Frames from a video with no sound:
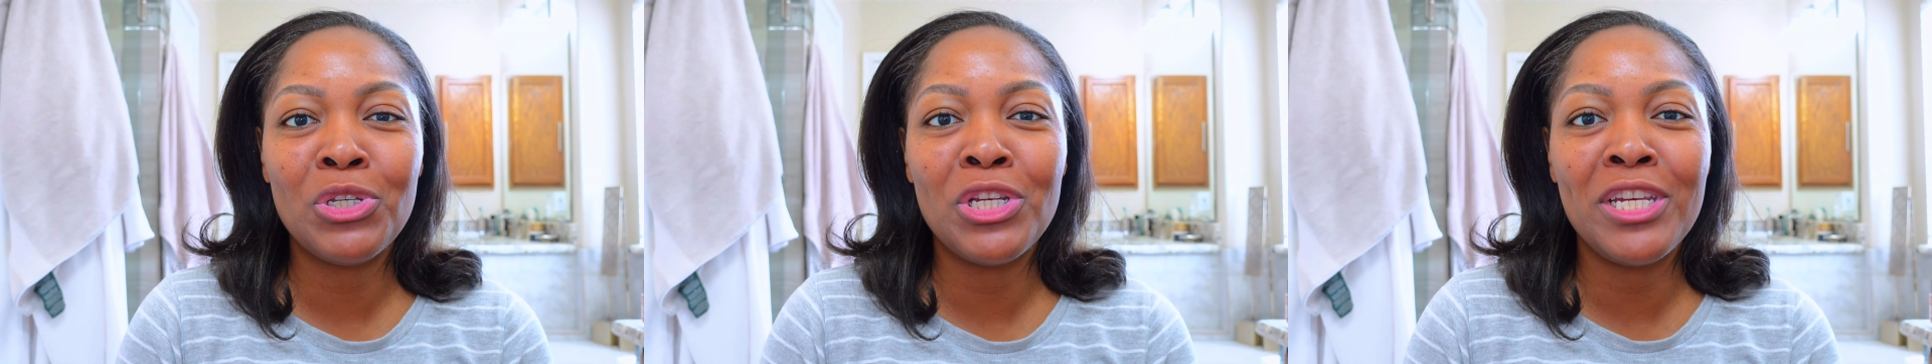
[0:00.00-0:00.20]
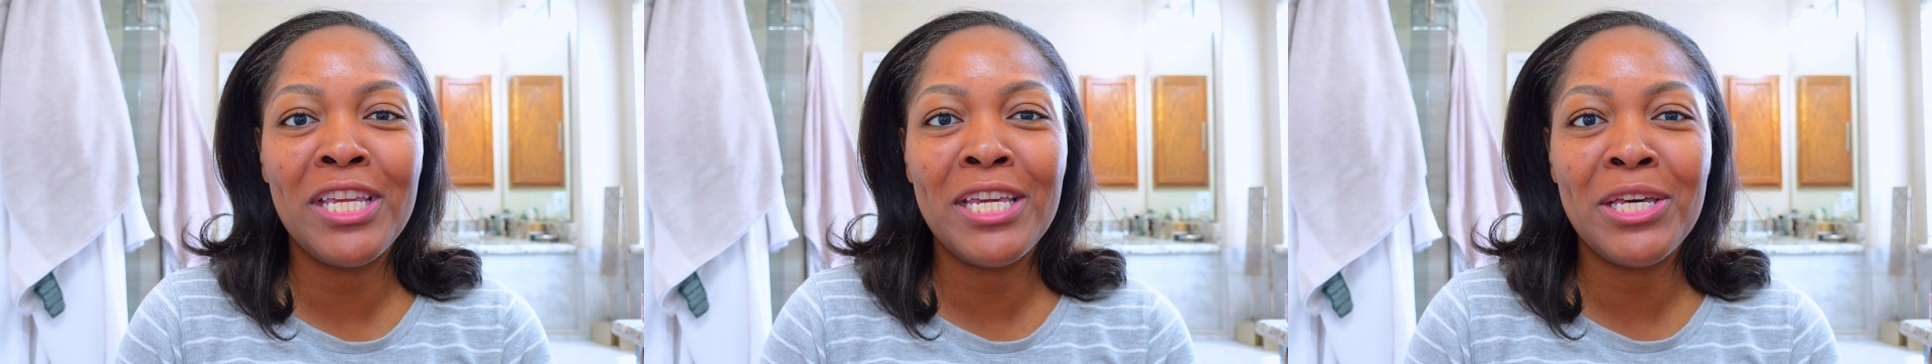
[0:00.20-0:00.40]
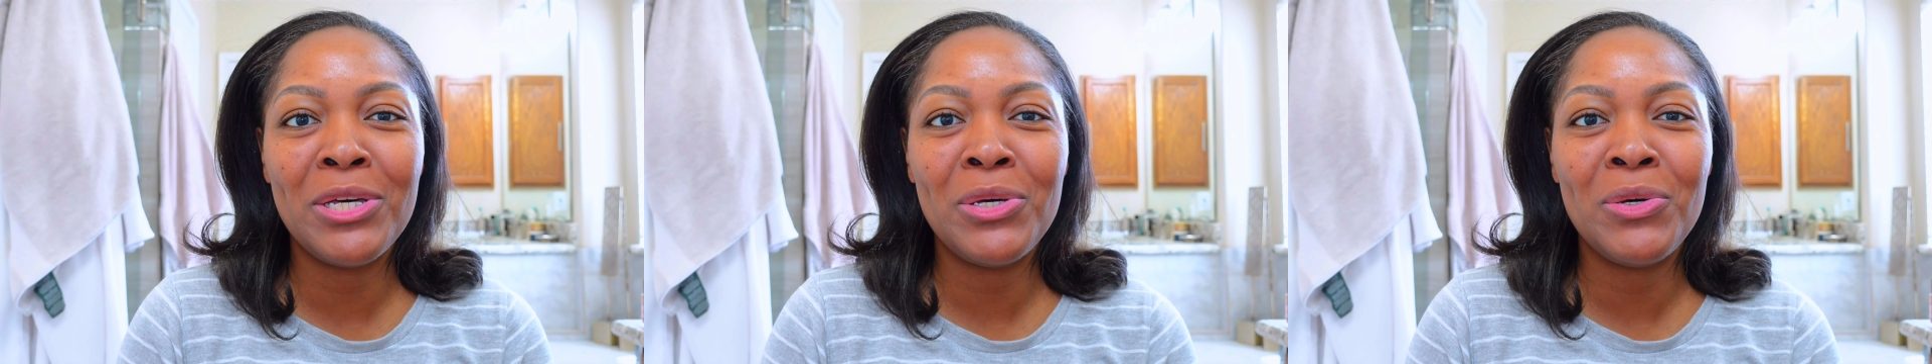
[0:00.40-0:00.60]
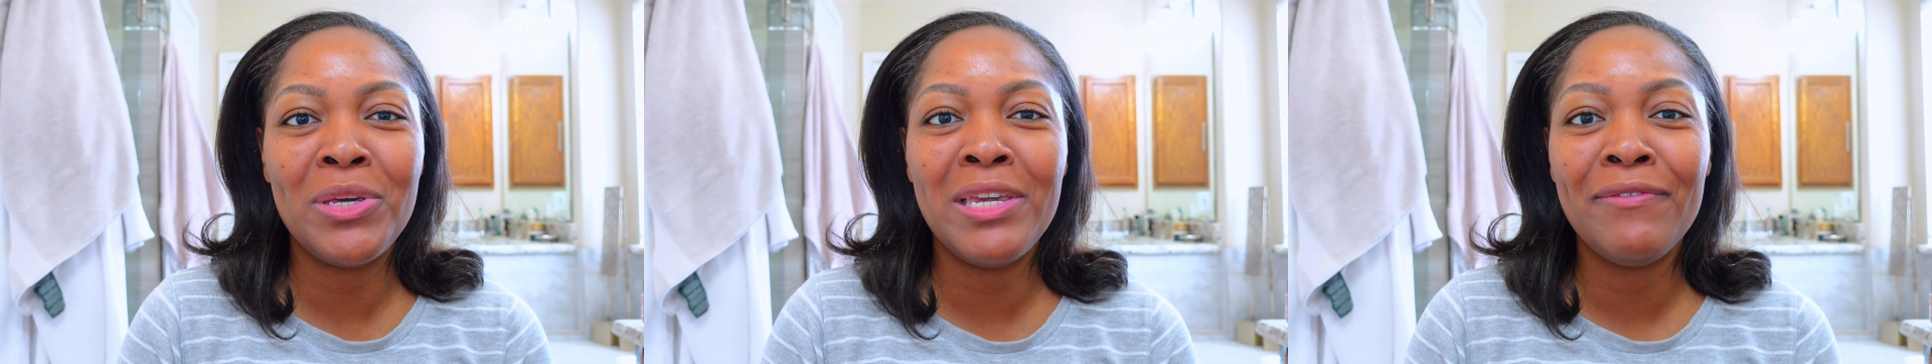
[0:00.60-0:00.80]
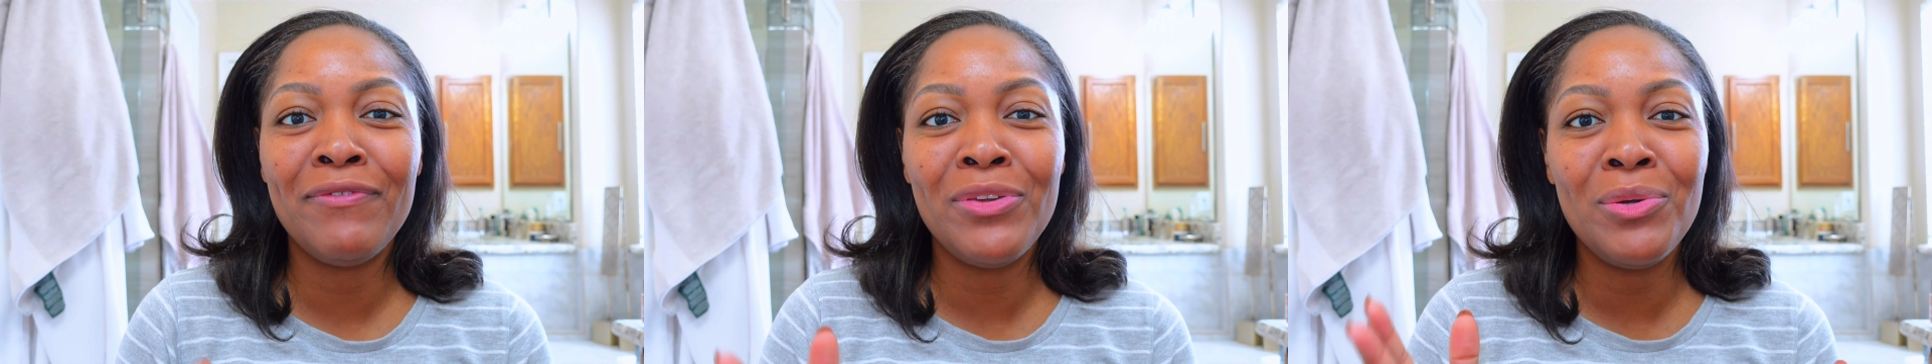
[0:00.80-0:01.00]
Chanel.
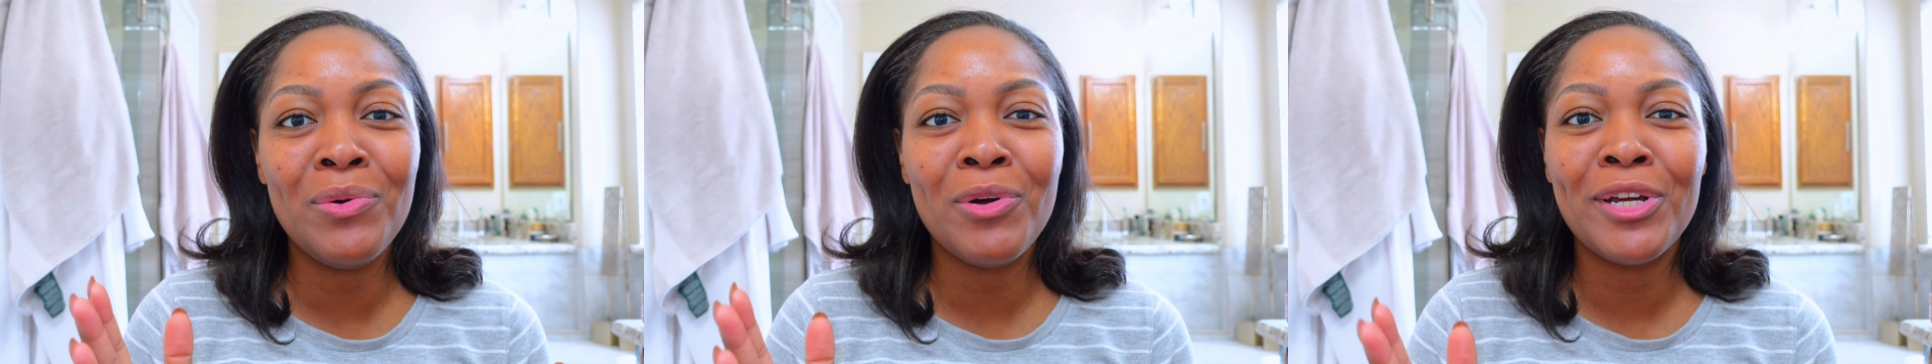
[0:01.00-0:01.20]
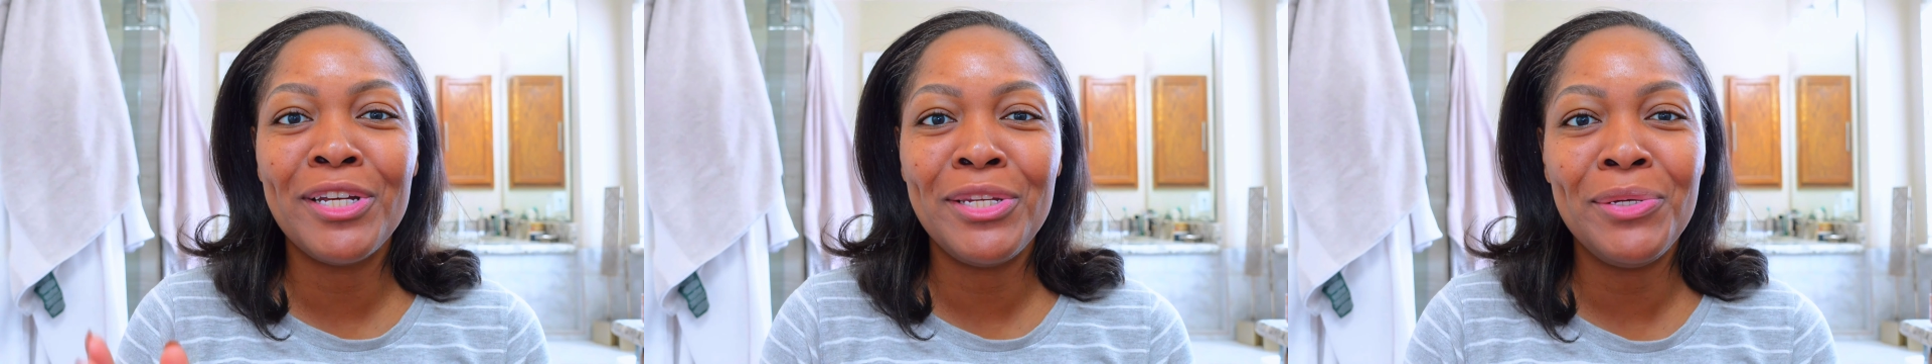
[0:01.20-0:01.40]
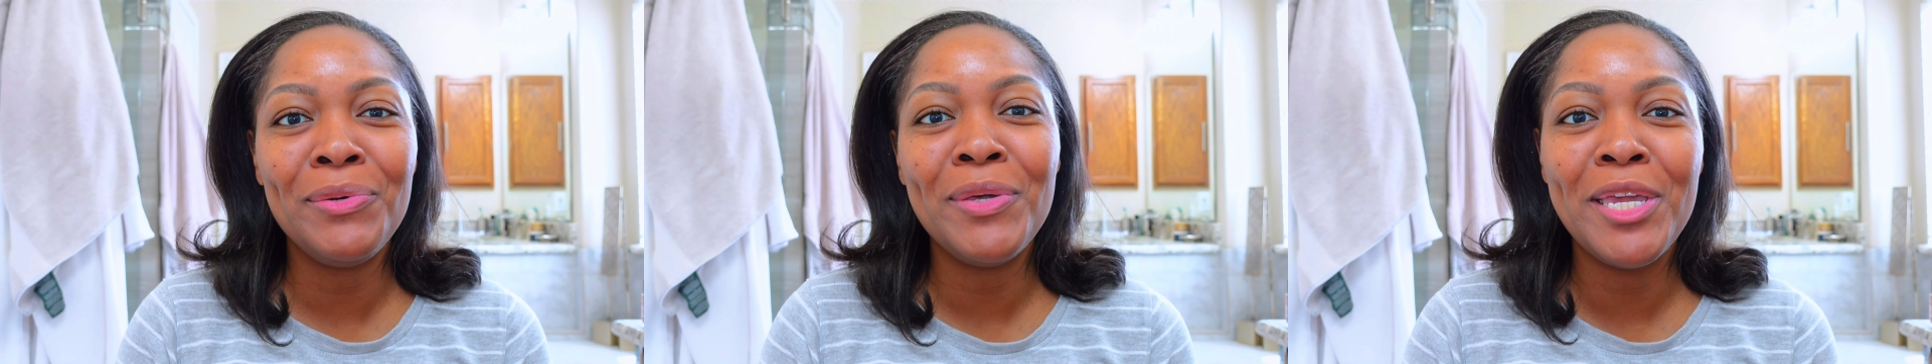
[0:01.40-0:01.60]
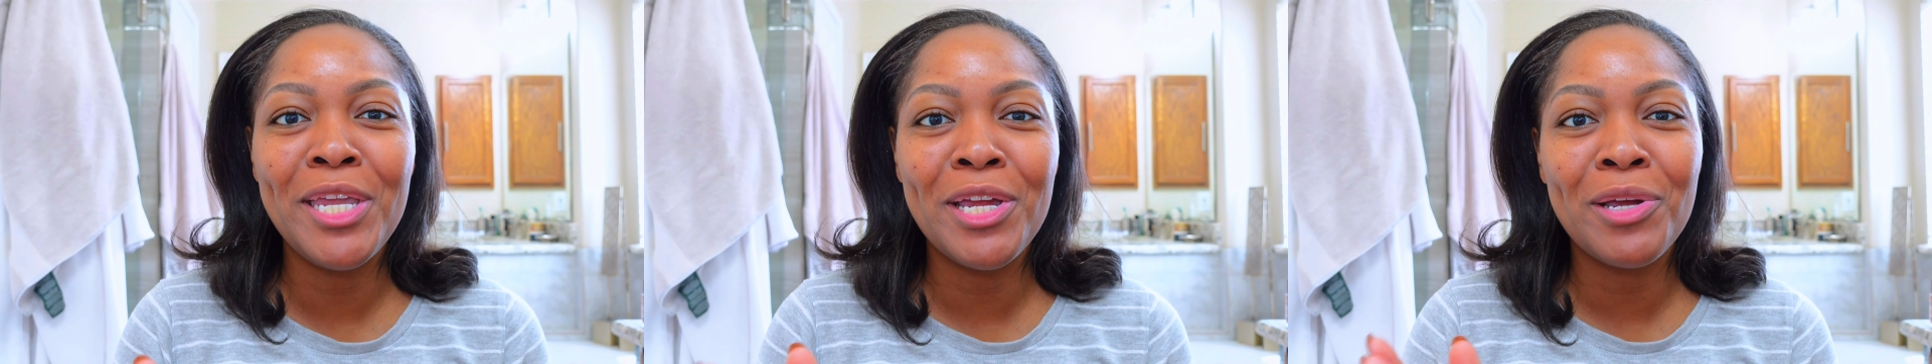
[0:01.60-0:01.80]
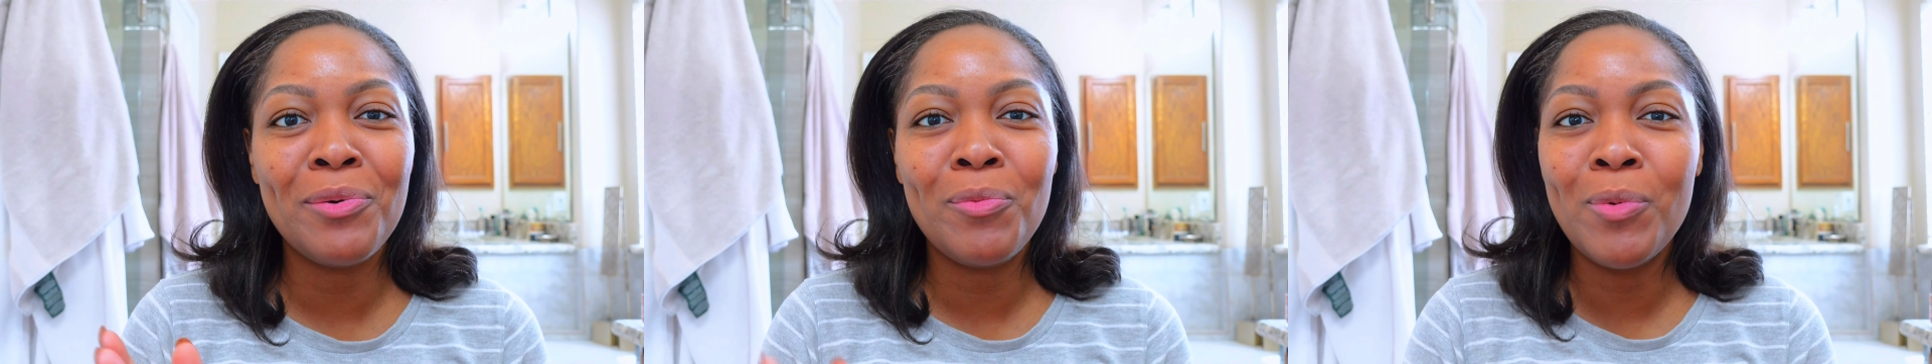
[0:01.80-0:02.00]
If you are new here,